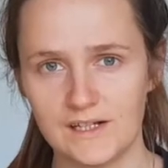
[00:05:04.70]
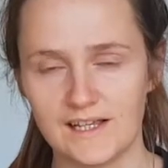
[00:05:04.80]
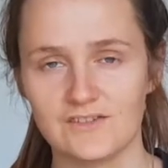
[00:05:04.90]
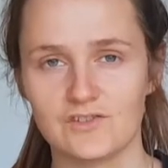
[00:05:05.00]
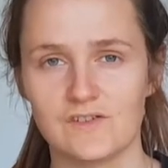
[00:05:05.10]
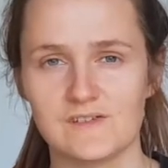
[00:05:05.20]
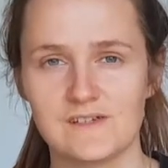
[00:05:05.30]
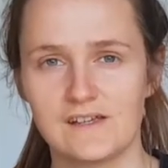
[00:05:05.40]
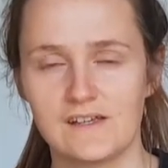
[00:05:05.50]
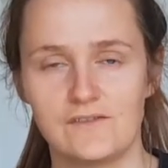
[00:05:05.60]
it's just,
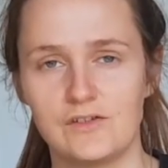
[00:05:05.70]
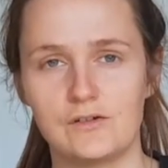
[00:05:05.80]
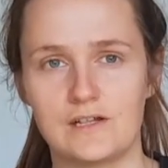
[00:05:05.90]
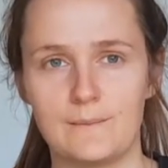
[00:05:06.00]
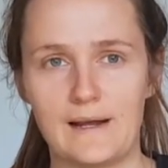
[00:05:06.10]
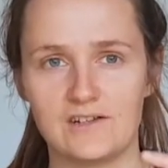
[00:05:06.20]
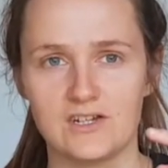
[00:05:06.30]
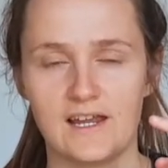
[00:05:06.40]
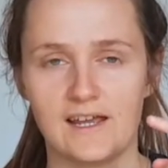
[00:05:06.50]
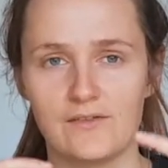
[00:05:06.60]
if you can
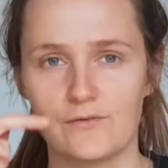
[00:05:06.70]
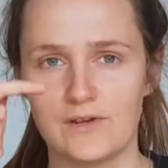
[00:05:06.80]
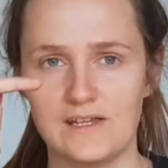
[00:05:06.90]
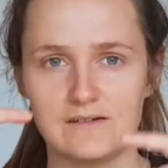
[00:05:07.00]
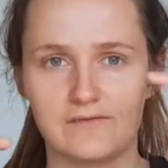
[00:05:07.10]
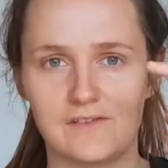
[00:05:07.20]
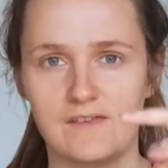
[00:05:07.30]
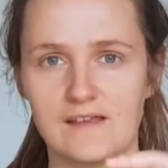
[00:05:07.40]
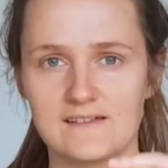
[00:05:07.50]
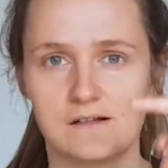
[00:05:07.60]
imagine like 3 different
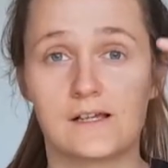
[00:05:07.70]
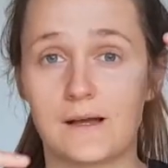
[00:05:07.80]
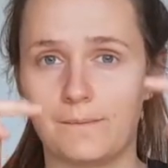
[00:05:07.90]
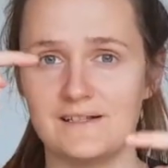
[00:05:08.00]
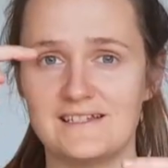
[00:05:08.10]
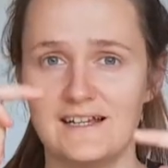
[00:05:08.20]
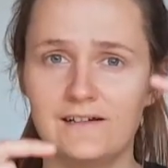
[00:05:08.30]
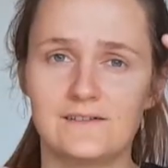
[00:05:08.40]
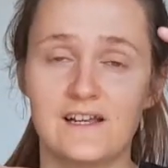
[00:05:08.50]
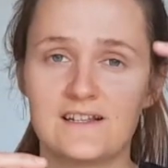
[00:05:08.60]
things going up and down,